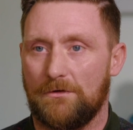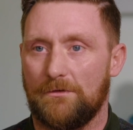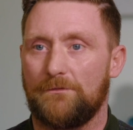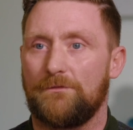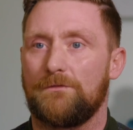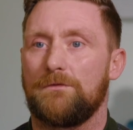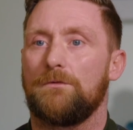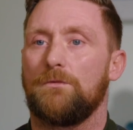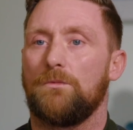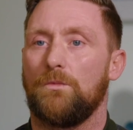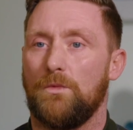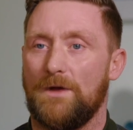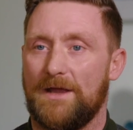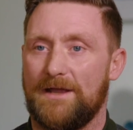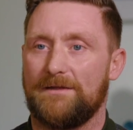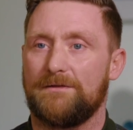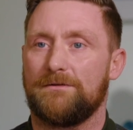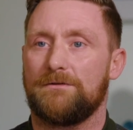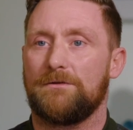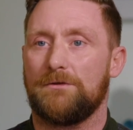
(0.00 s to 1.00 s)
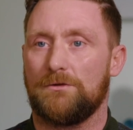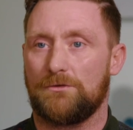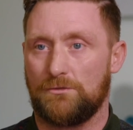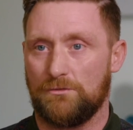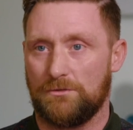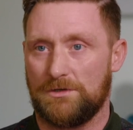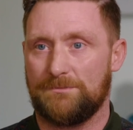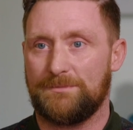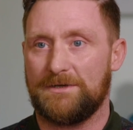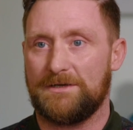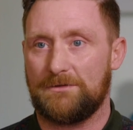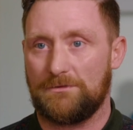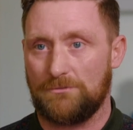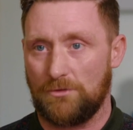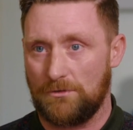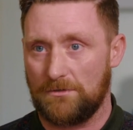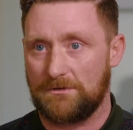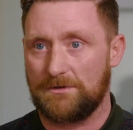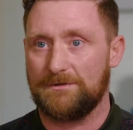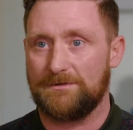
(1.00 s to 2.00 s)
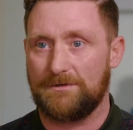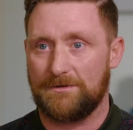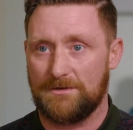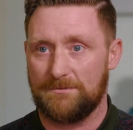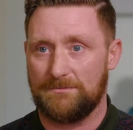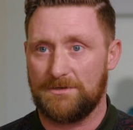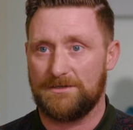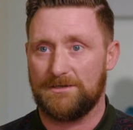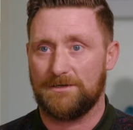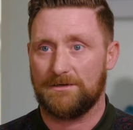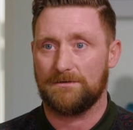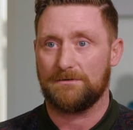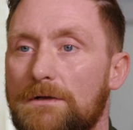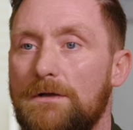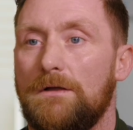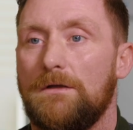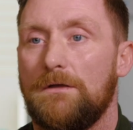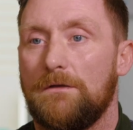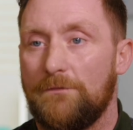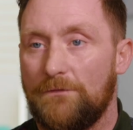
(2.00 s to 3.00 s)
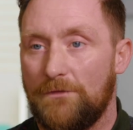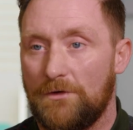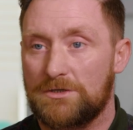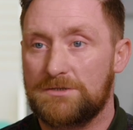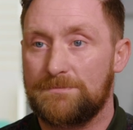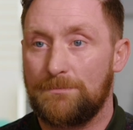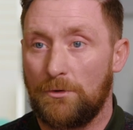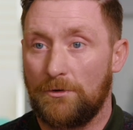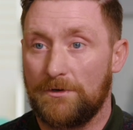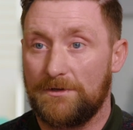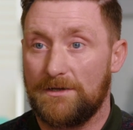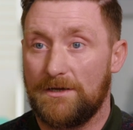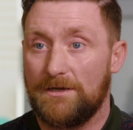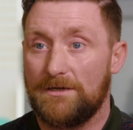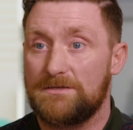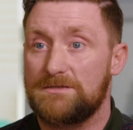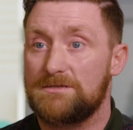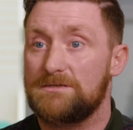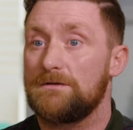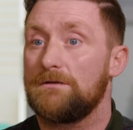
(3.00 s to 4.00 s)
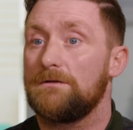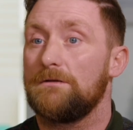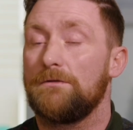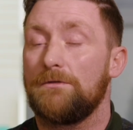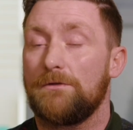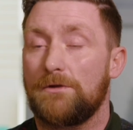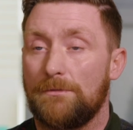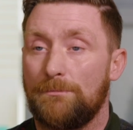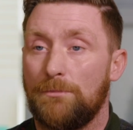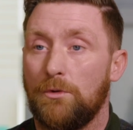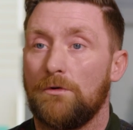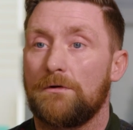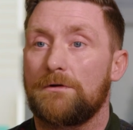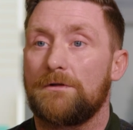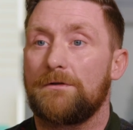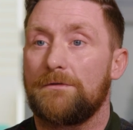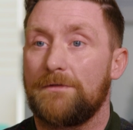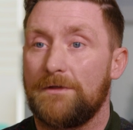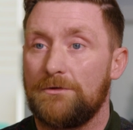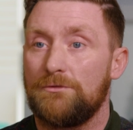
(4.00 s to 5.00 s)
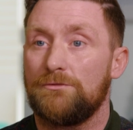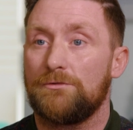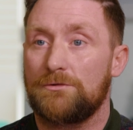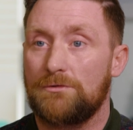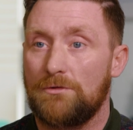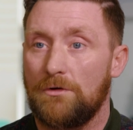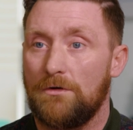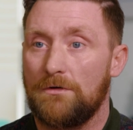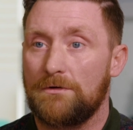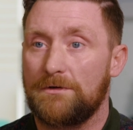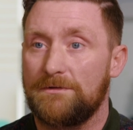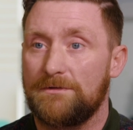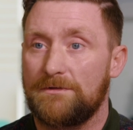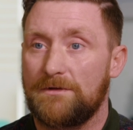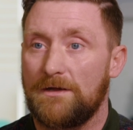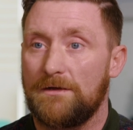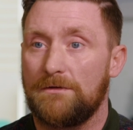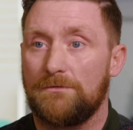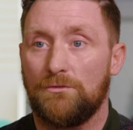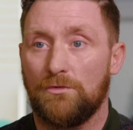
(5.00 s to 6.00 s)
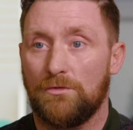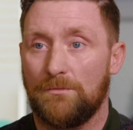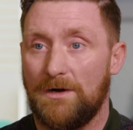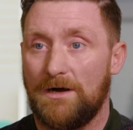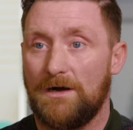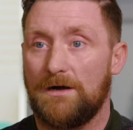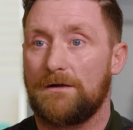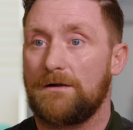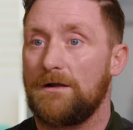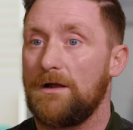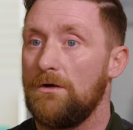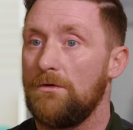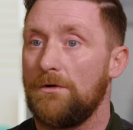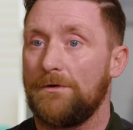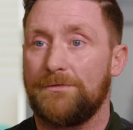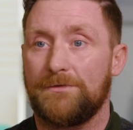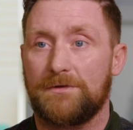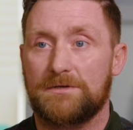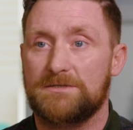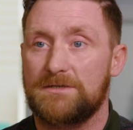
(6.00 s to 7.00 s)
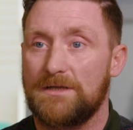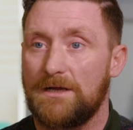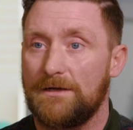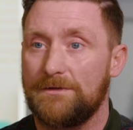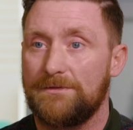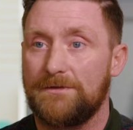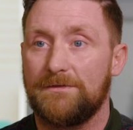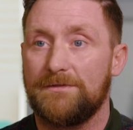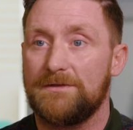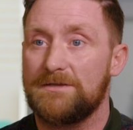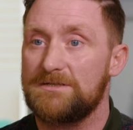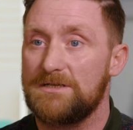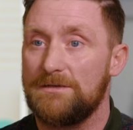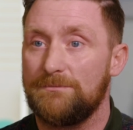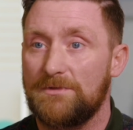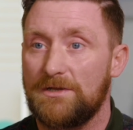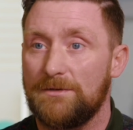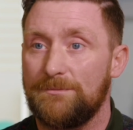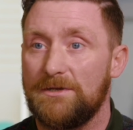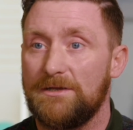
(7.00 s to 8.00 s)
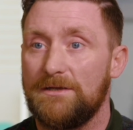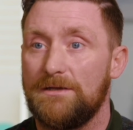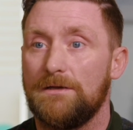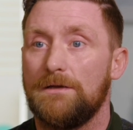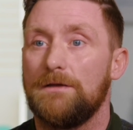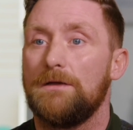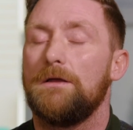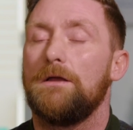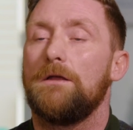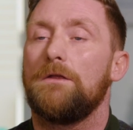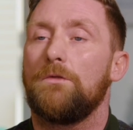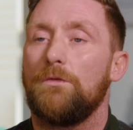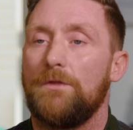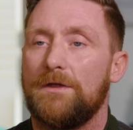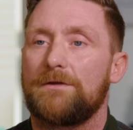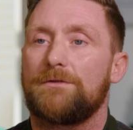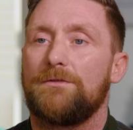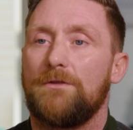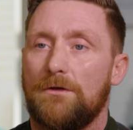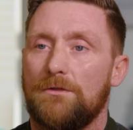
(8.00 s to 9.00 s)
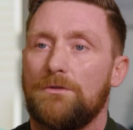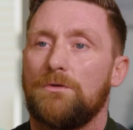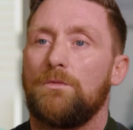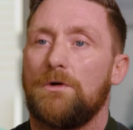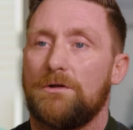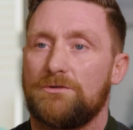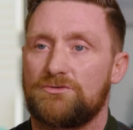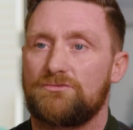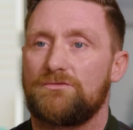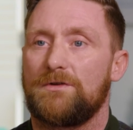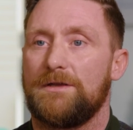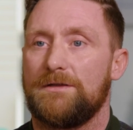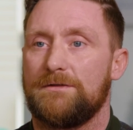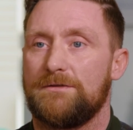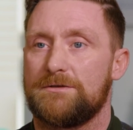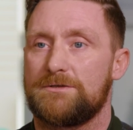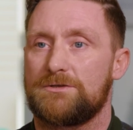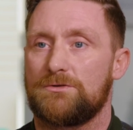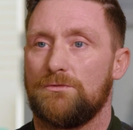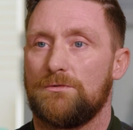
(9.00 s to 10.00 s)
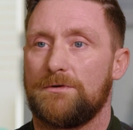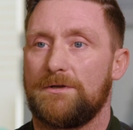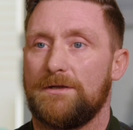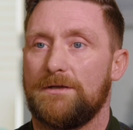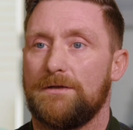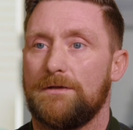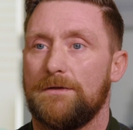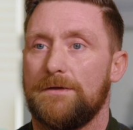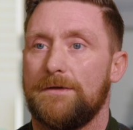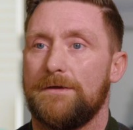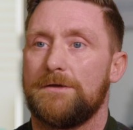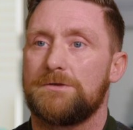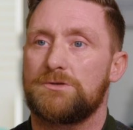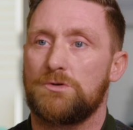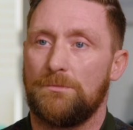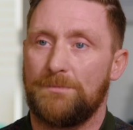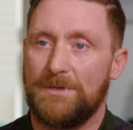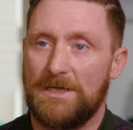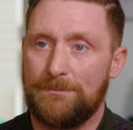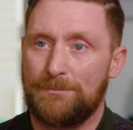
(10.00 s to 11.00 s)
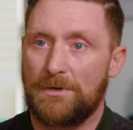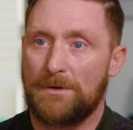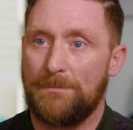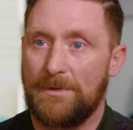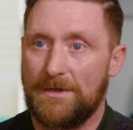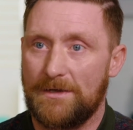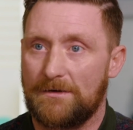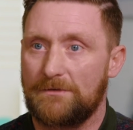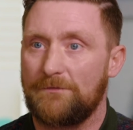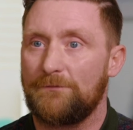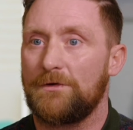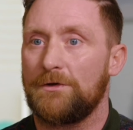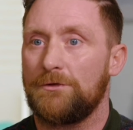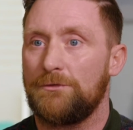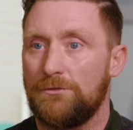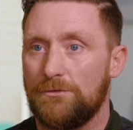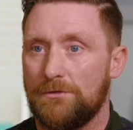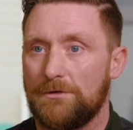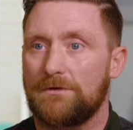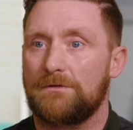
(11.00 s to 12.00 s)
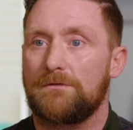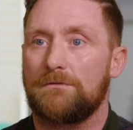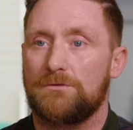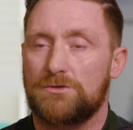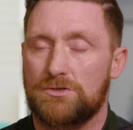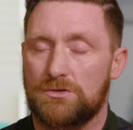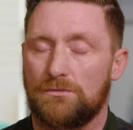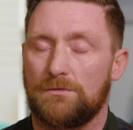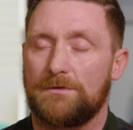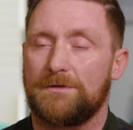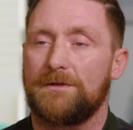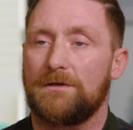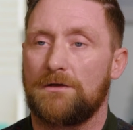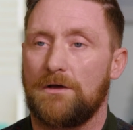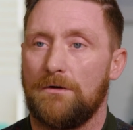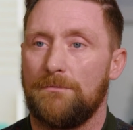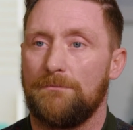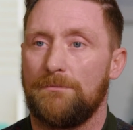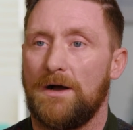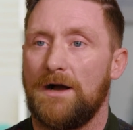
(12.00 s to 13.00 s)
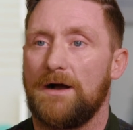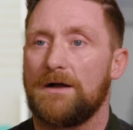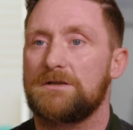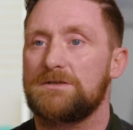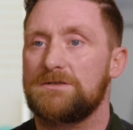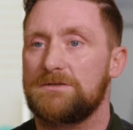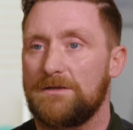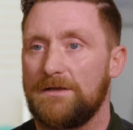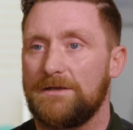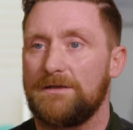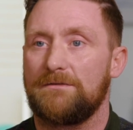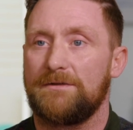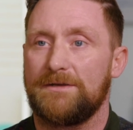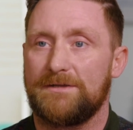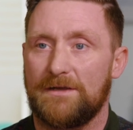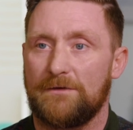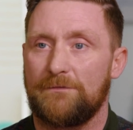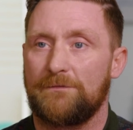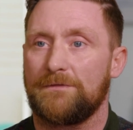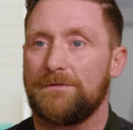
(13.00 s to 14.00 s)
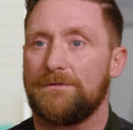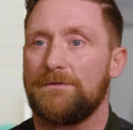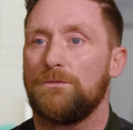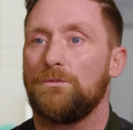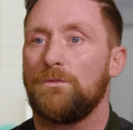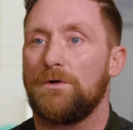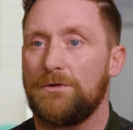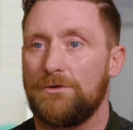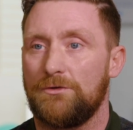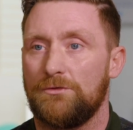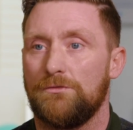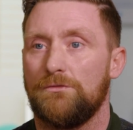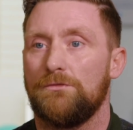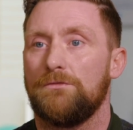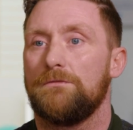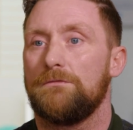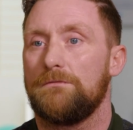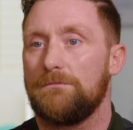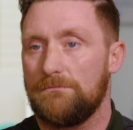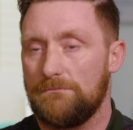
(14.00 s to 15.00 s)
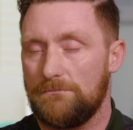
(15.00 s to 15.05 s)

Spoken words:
of when you're going to be talking to the media. First point is, the reporter that you're talking to, no matter how understanding they seem to be, they're not the ones writing the story. So be prepared for your story to come back slightly different than what you